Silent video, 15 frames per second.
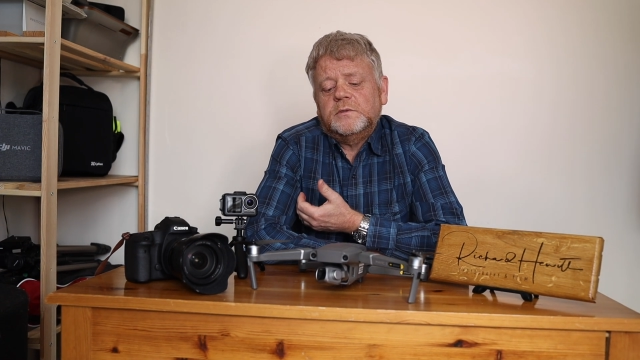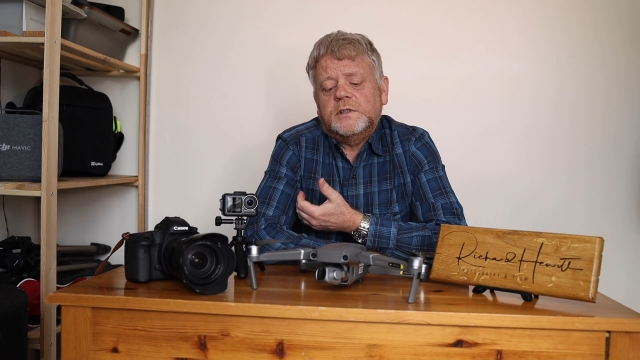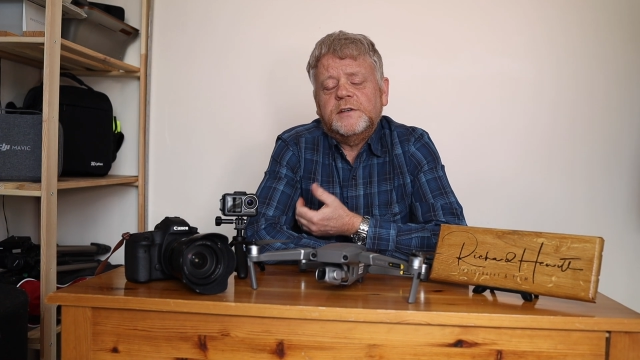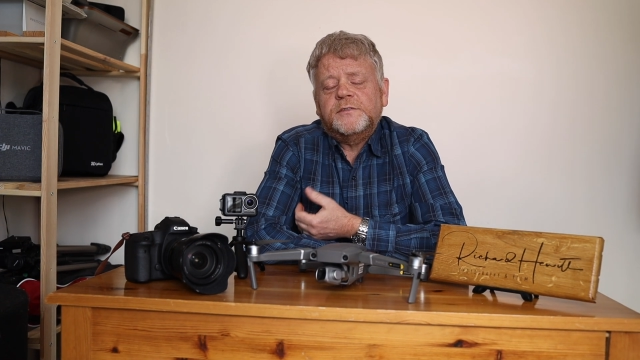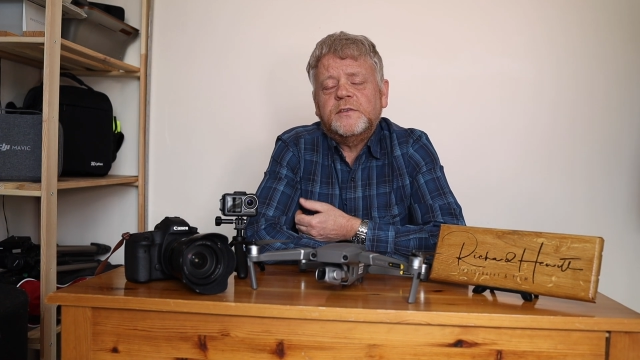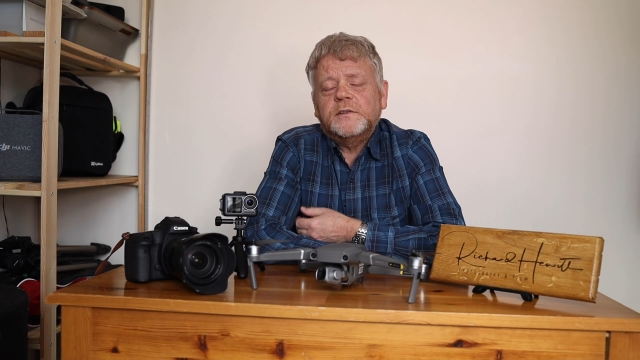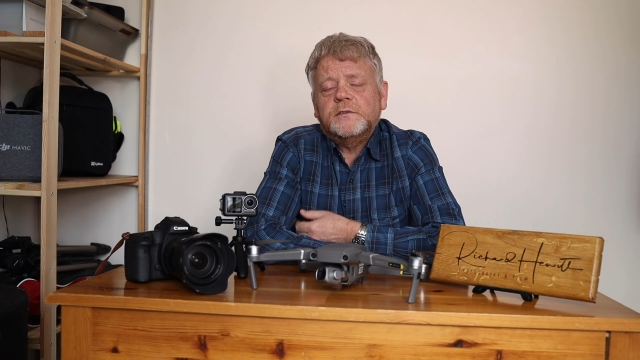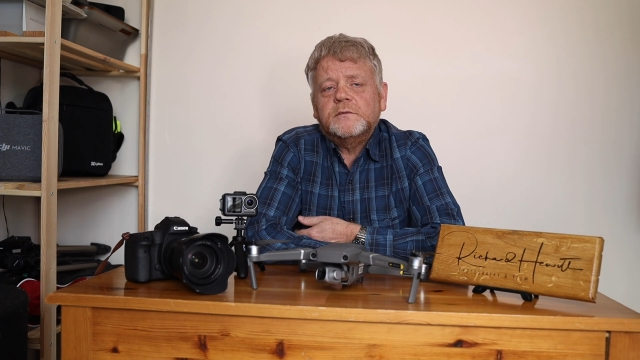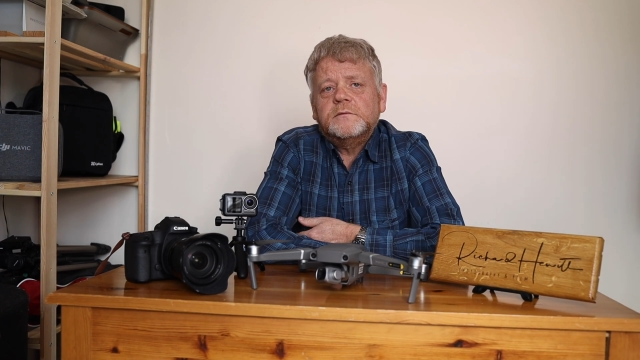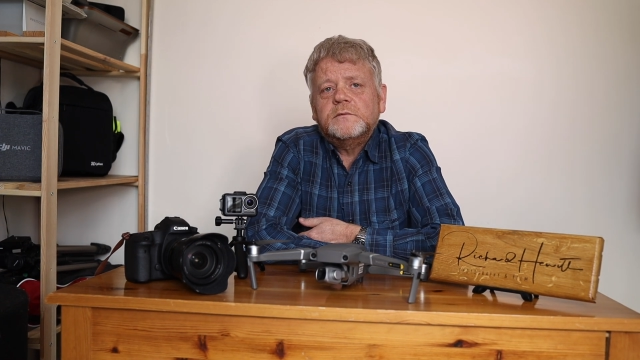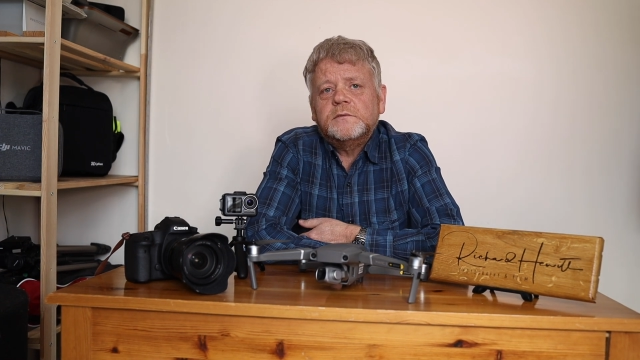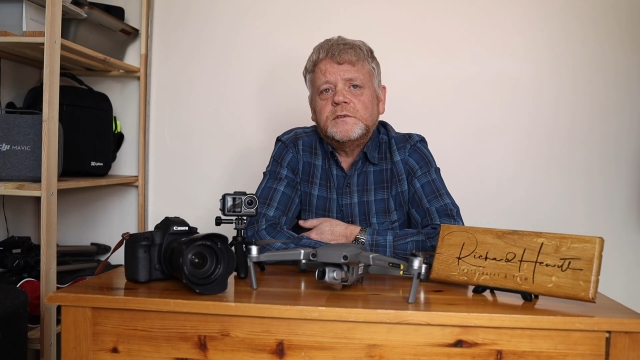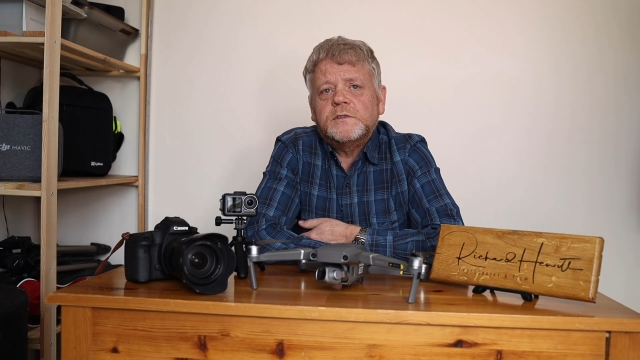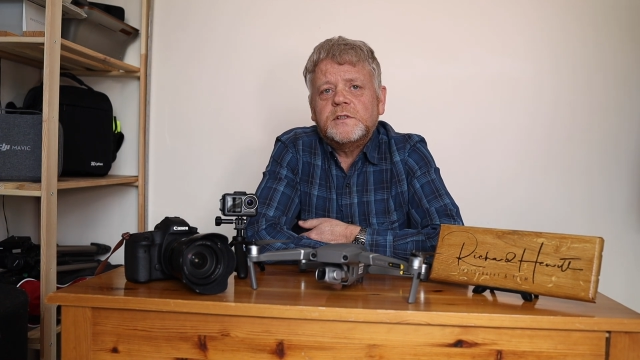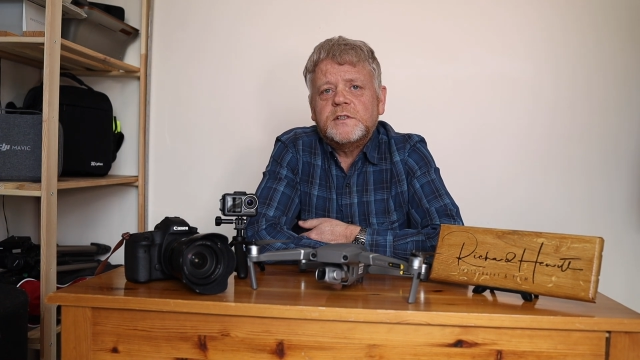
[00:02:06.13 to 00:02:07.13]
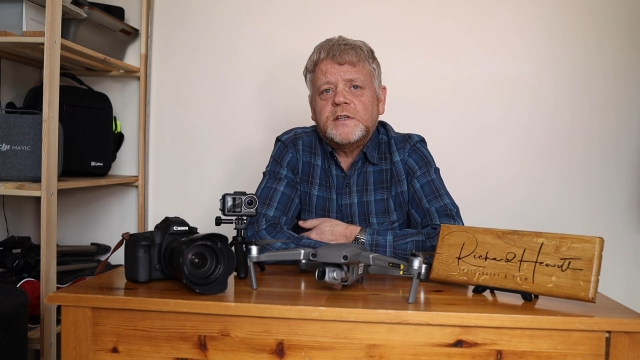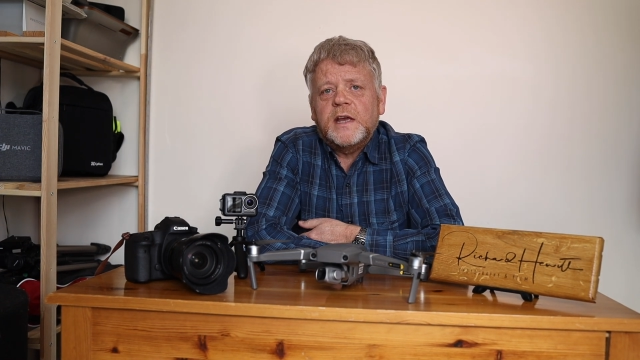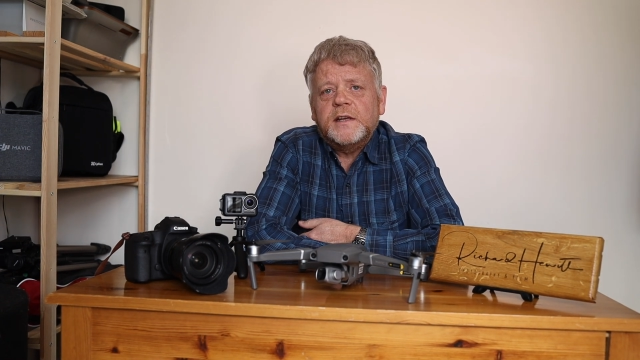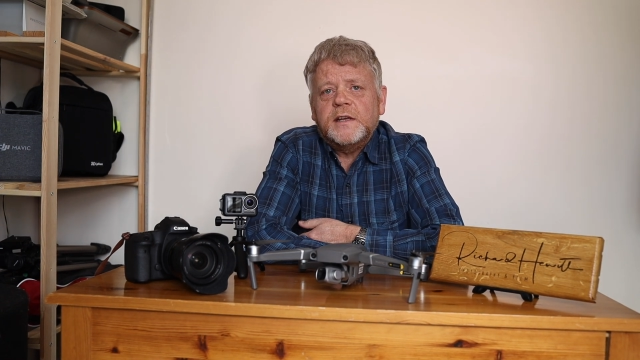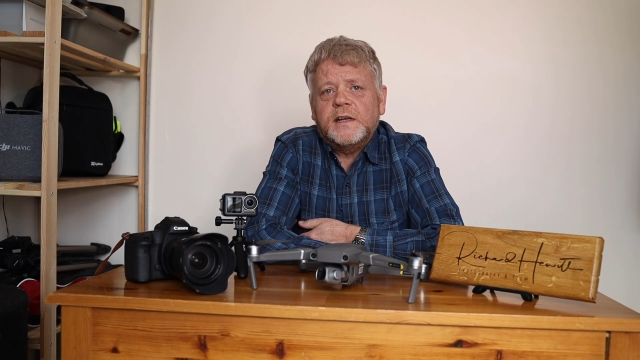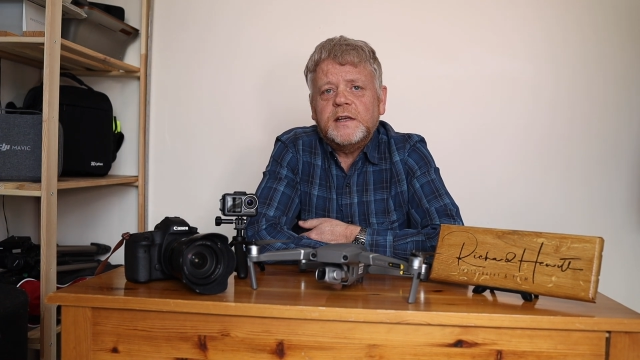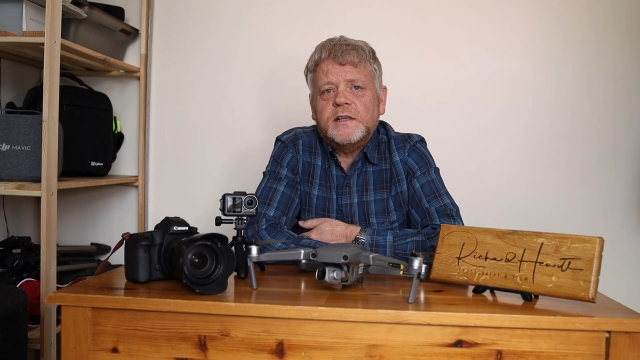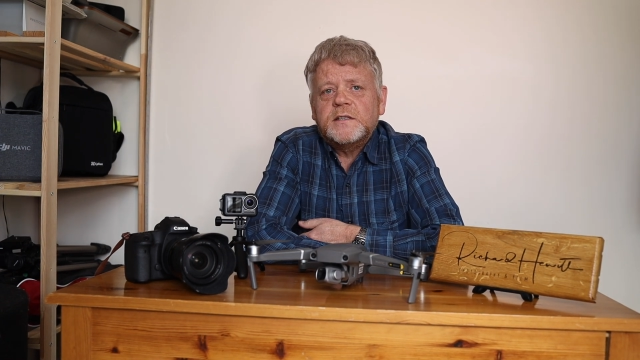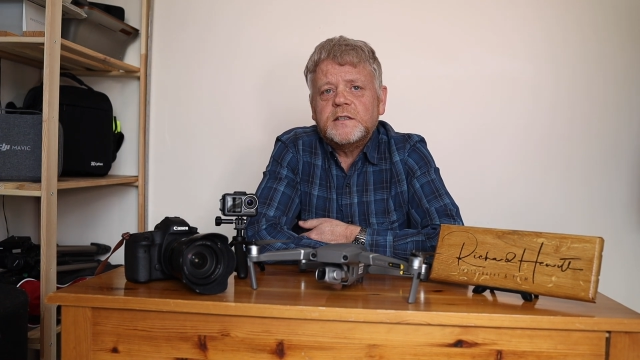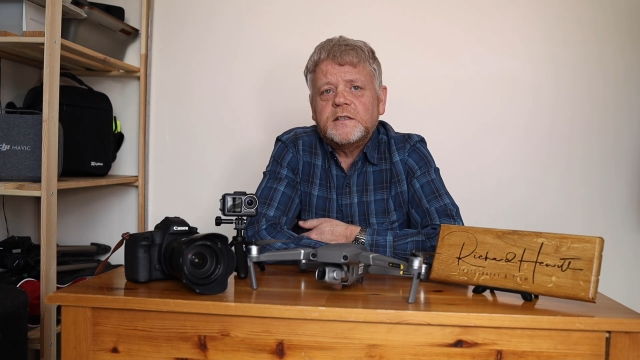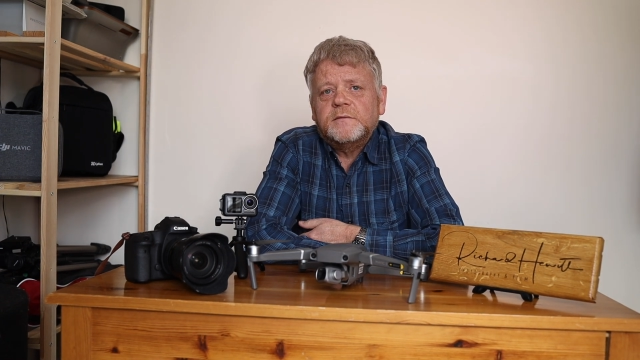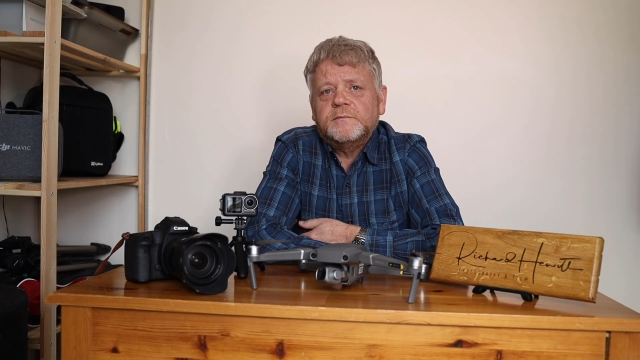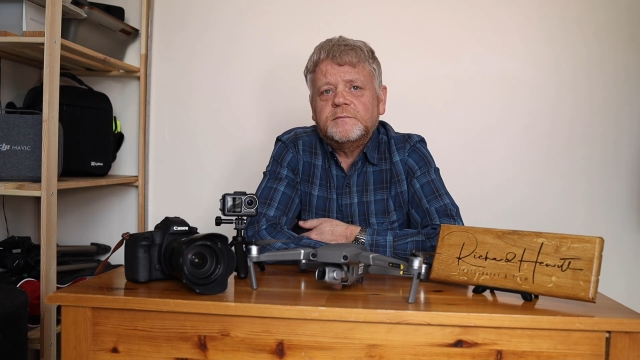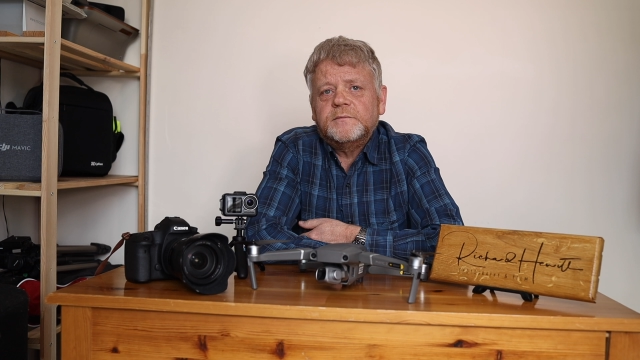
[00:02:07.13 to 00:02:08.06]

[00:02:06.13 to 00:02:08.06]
different techniques